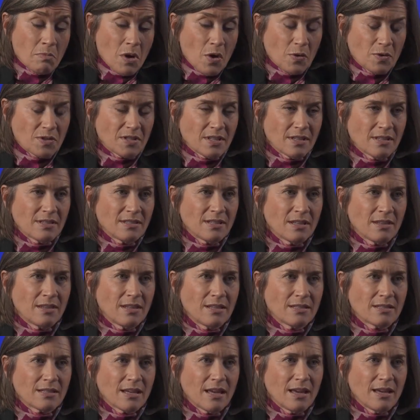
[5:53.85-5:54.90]
Moses in
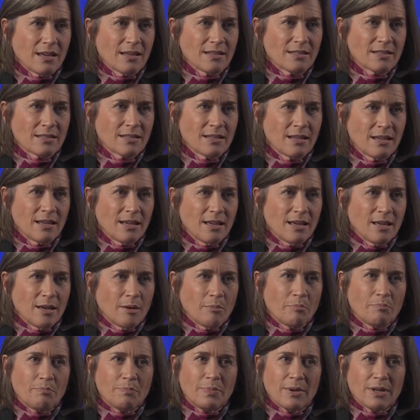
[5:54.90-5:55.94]
this case,
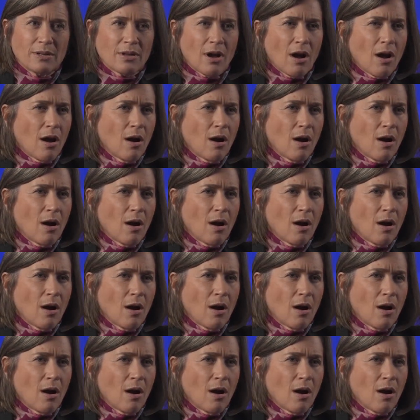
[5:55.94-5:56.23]
but